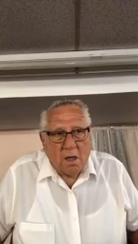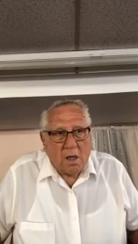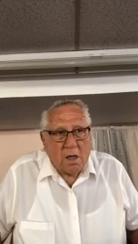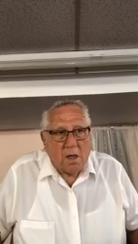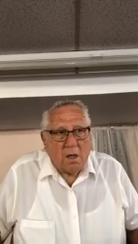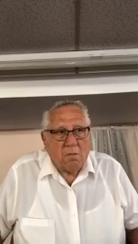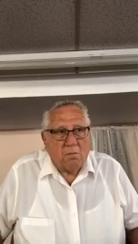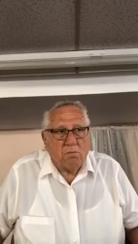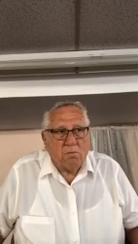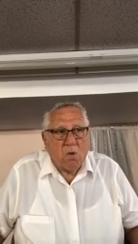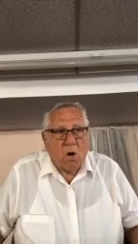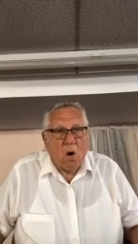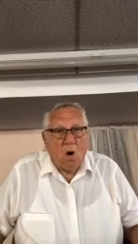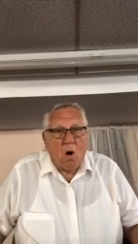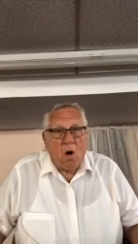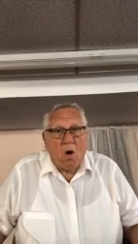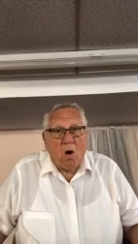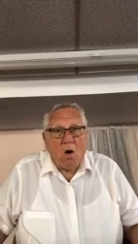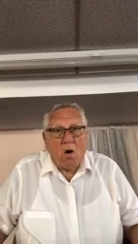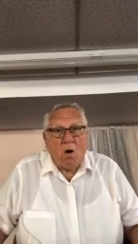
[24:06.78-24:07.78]
And
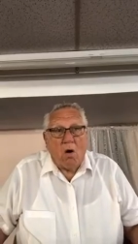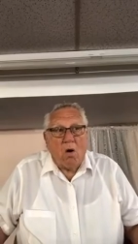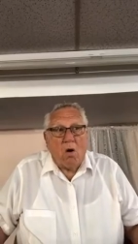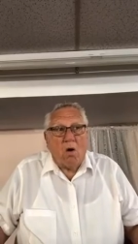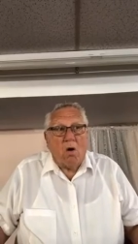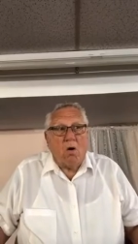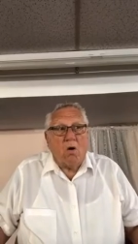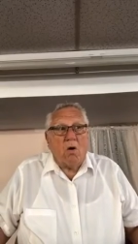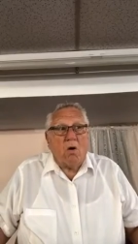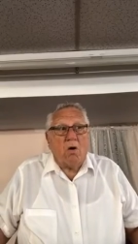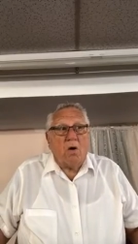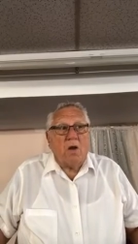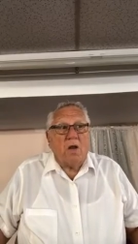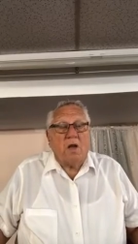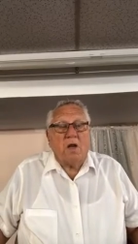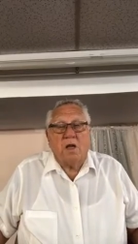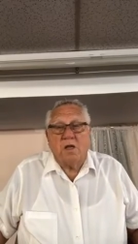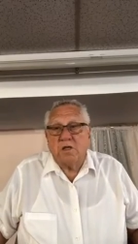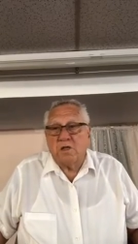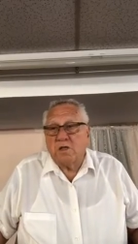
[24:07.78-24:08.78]
boy,
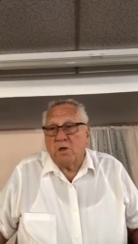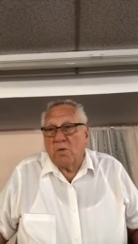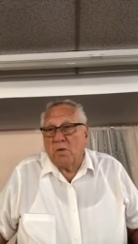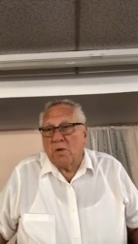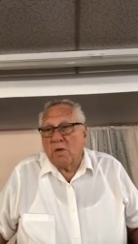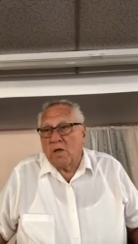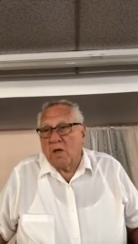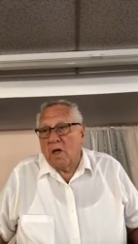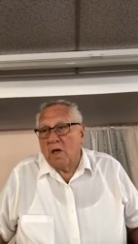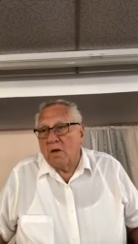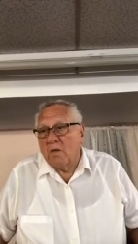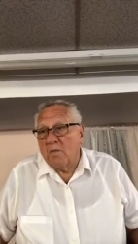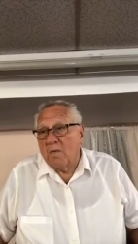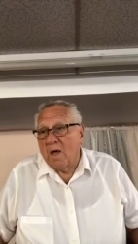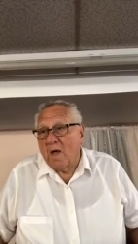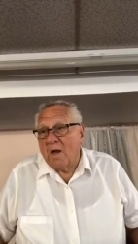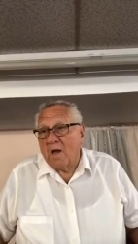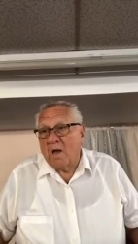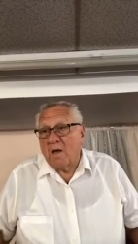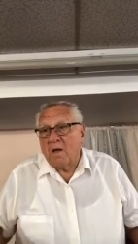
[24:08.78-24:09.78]
they did someone to get
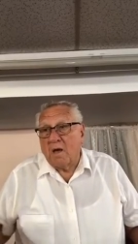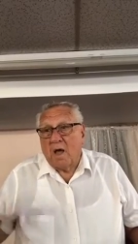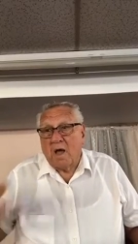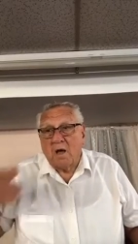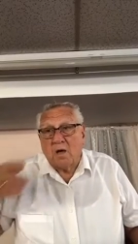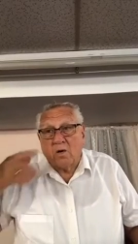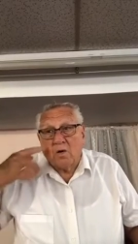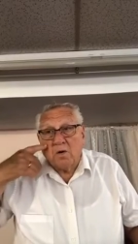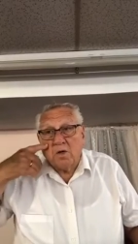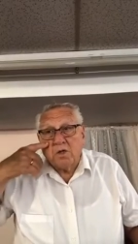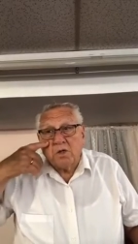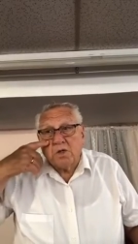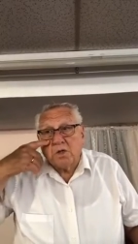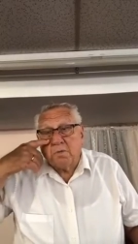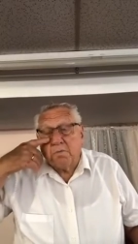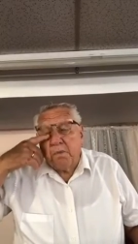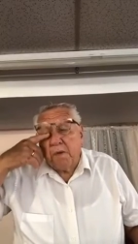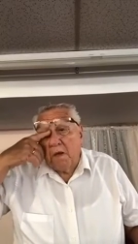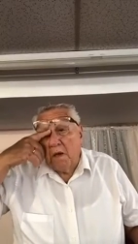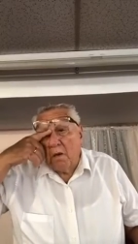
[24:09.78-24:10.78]
him. Not, not only
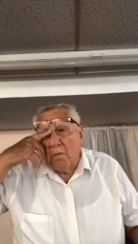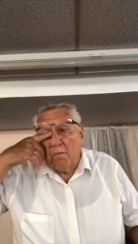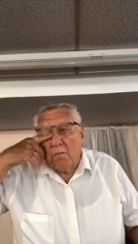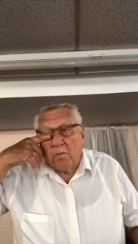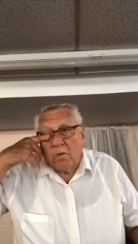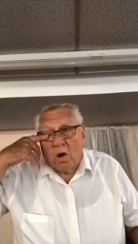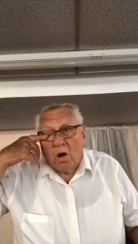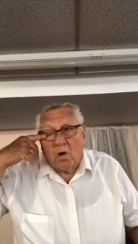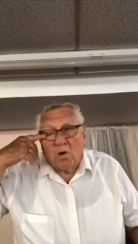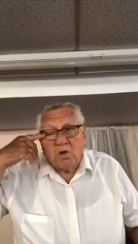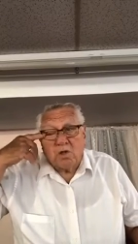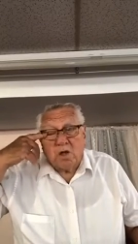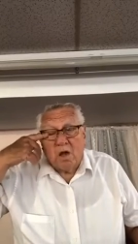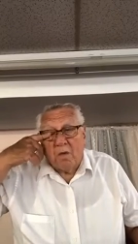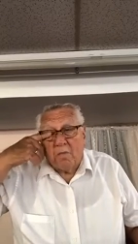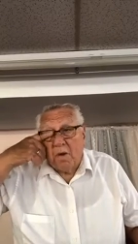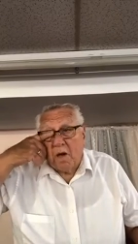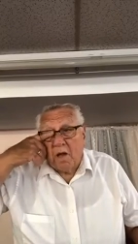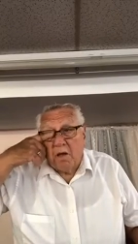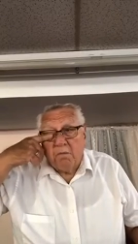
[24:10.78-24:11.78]
just beat him close,
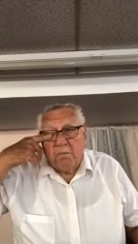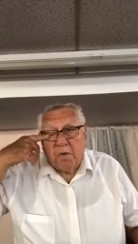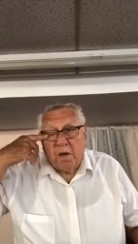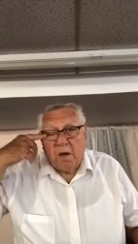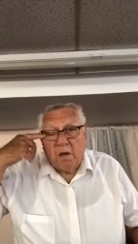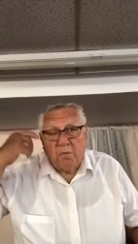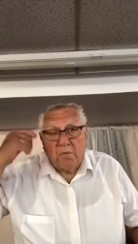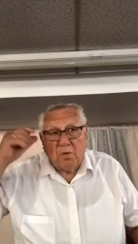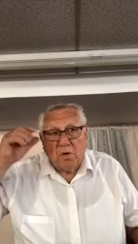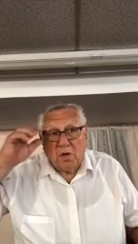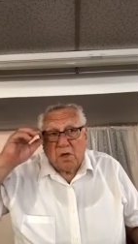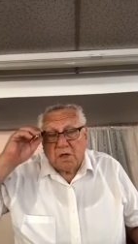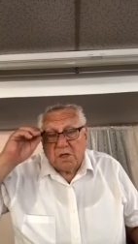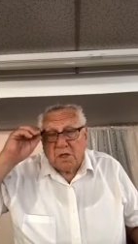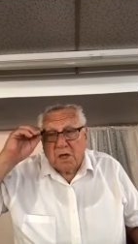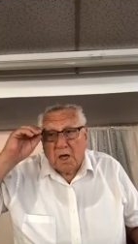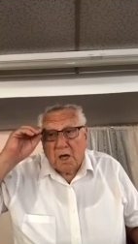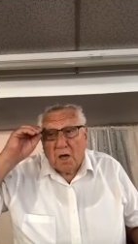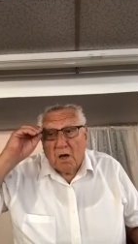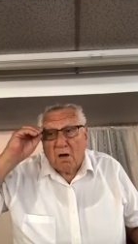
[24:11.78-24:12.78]
I mean, he beat him, took
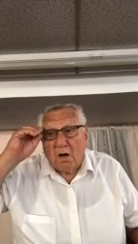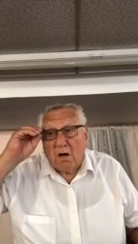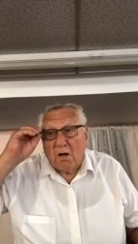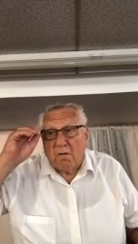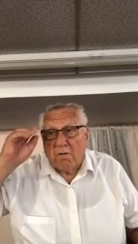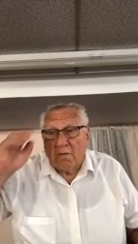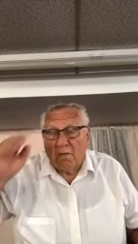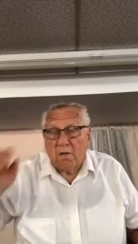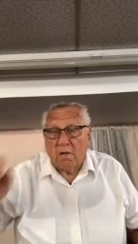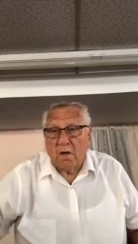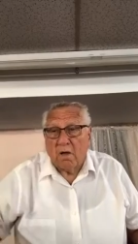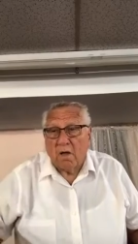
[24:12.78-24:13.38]
his head off.